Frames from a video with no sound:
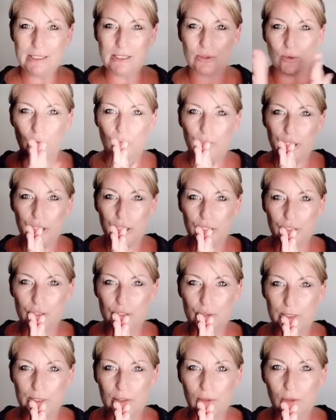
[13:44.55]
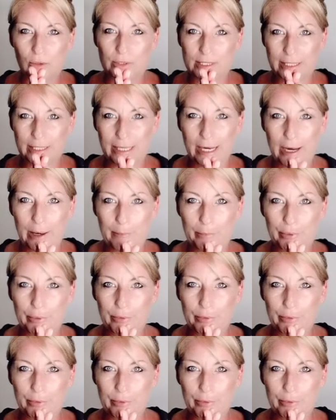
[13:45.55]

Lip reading: and all you're going to do is close the gap.